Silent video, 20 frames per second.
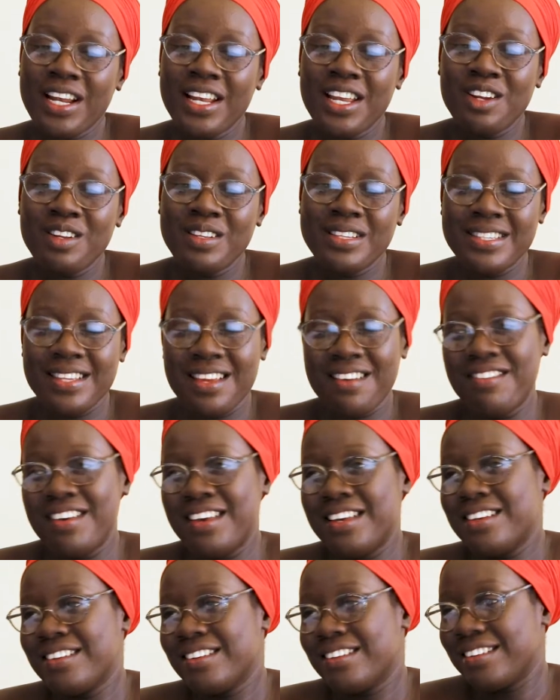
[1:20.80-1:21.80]
a little
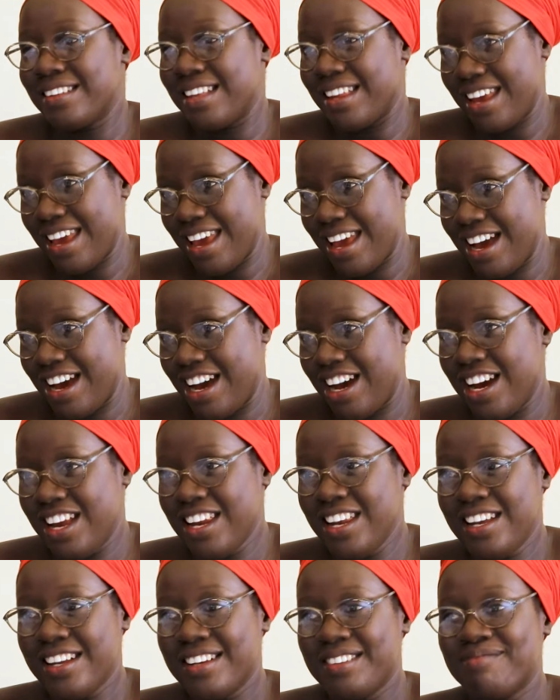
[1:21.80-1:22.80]
saving that I
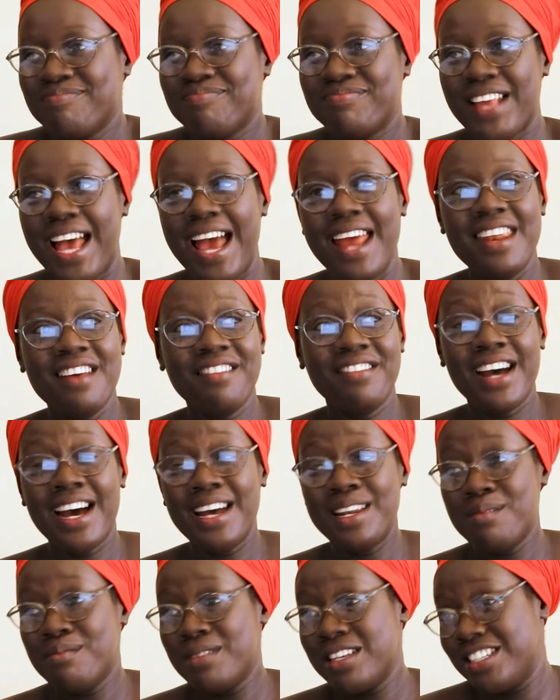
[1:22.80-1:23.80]
had, I never
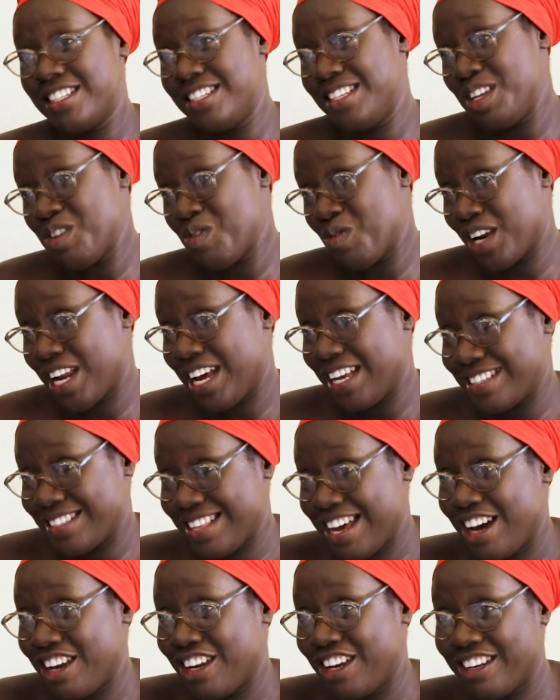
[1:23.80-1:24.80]
had a machine when I
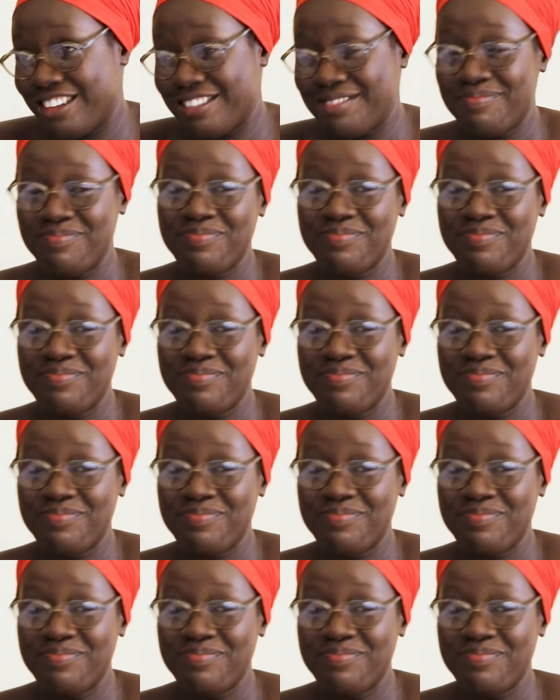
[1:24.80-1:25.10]
started.